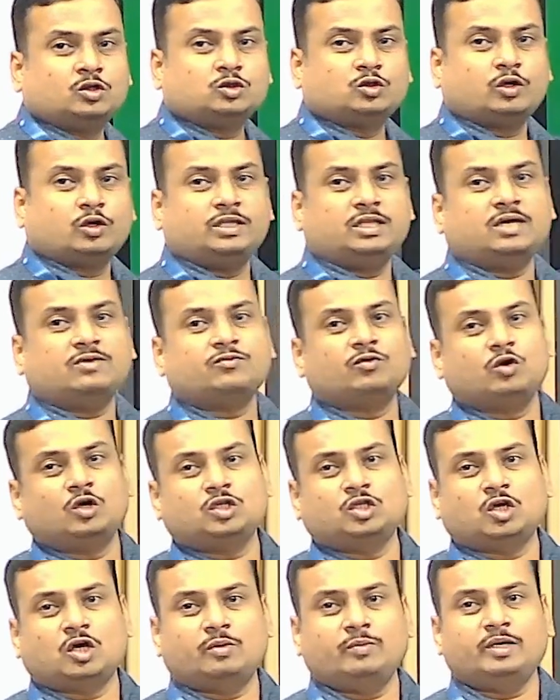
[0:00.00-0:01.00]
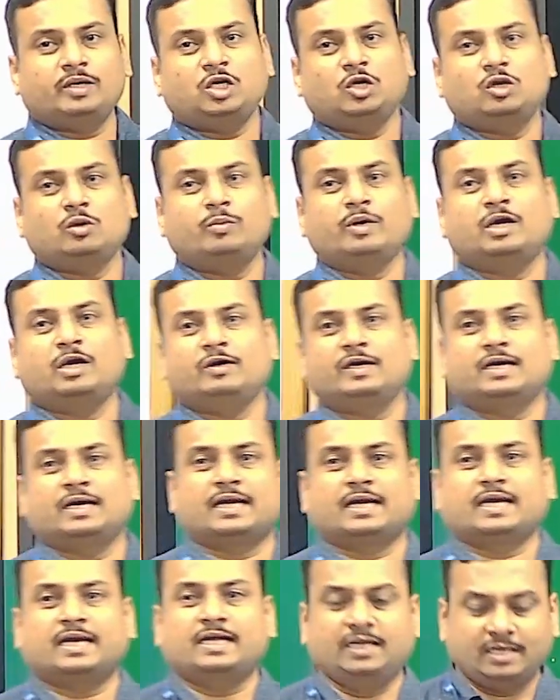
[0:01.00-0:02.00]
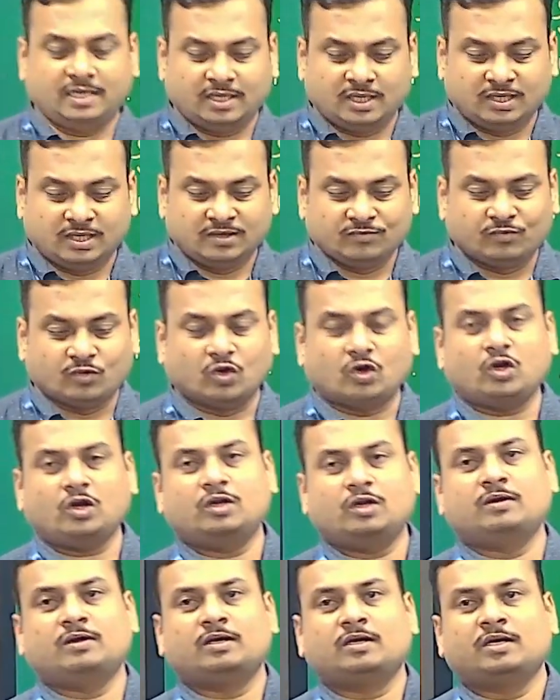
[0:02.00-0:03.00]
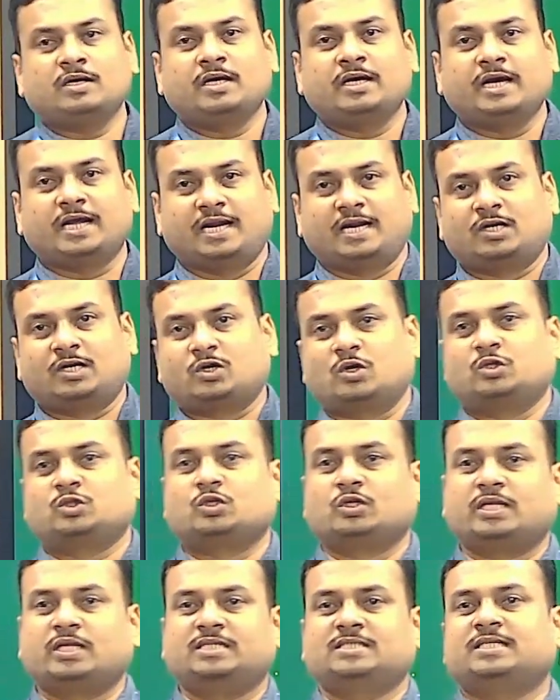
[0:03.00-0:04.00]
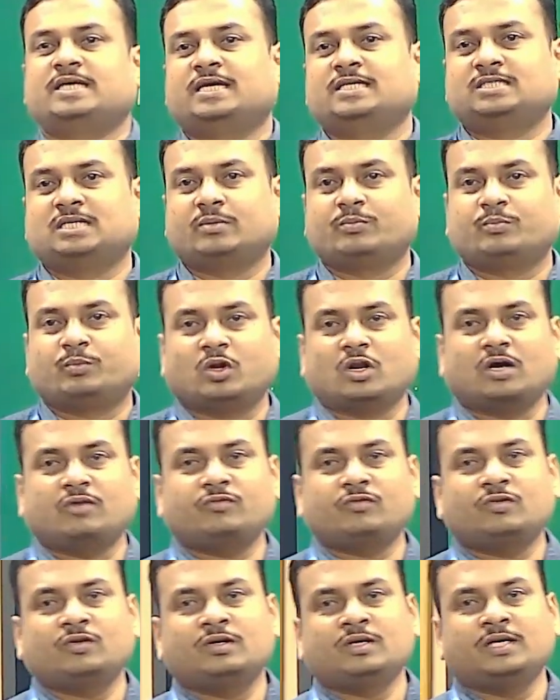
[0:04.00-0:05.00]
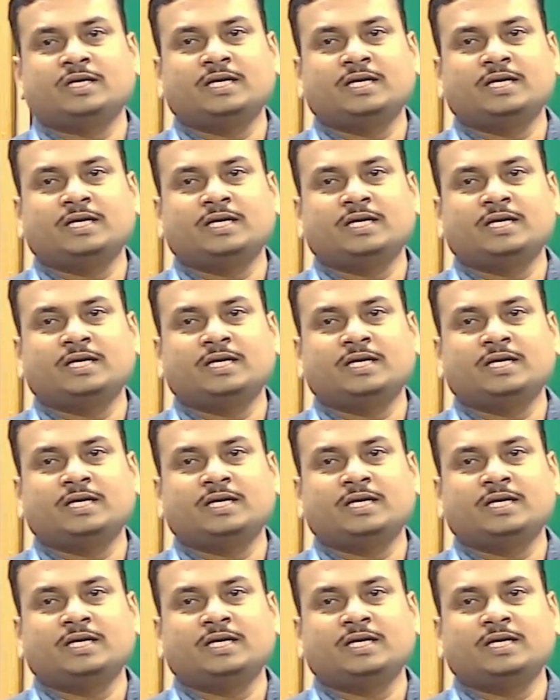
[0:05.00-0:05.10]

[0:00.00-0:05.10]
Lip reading: So in the fourth orbit, you will be having again 4 electrons. So that is the example of